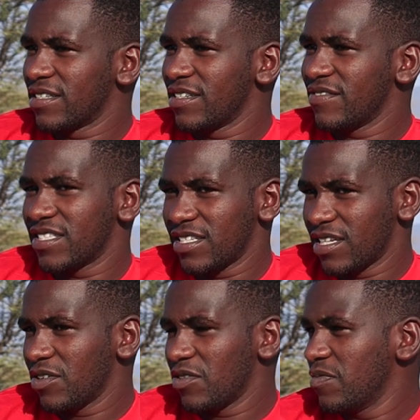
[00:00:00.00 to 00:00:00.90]
can give a
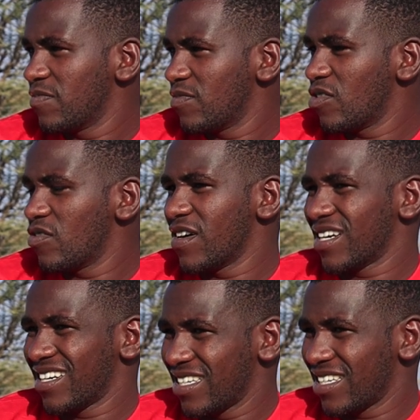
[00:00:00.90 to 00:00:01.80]
scenario mm-hmm. of, a,
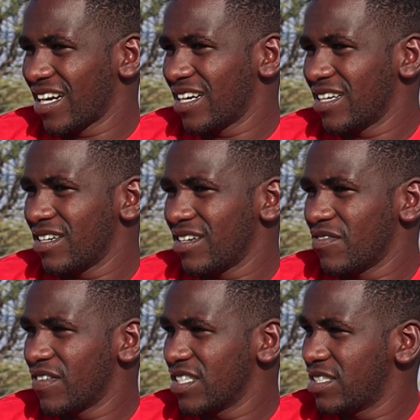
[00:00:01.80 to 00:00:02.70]

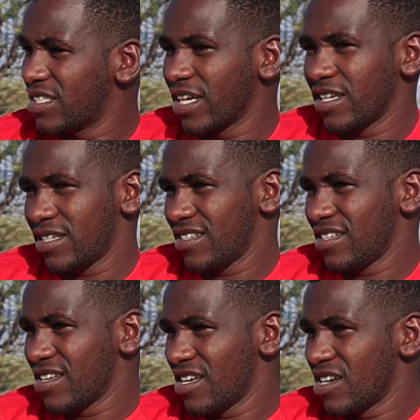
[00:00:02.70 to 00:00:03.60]
uh, of a child
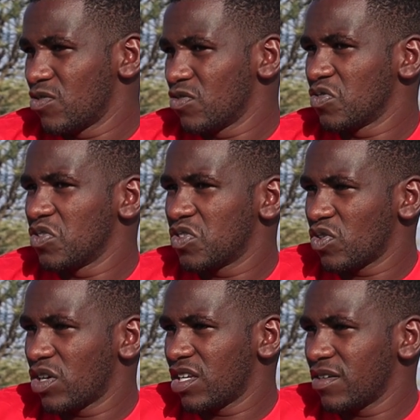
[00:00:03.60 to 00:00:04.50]
mm-hmm. who goes
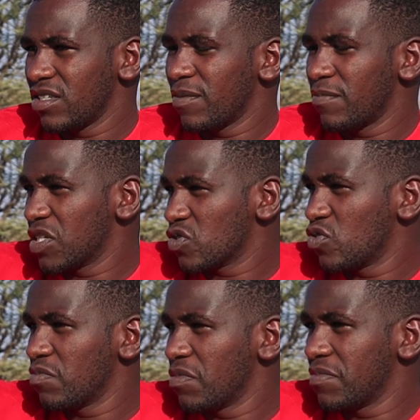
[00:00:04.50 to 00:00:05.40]
to a nearby
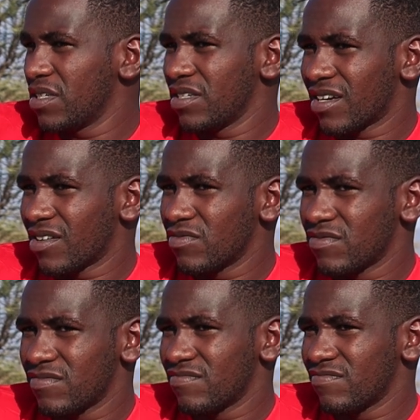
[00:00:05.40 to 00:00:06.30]
school, maybe
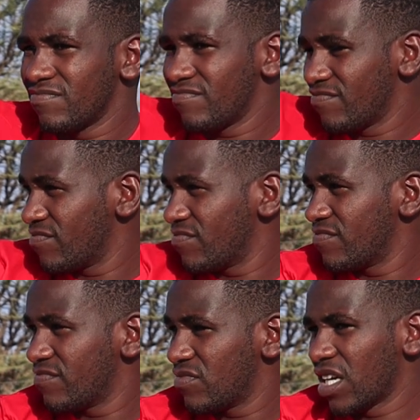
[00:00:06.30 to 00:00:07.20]
around
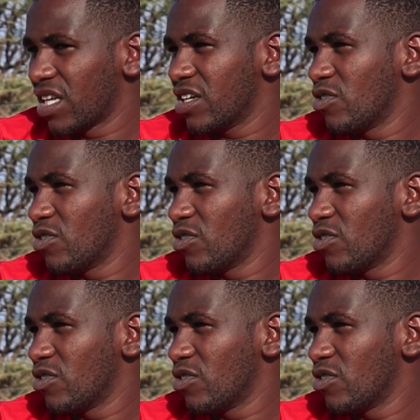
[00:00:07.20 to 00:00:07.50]
ten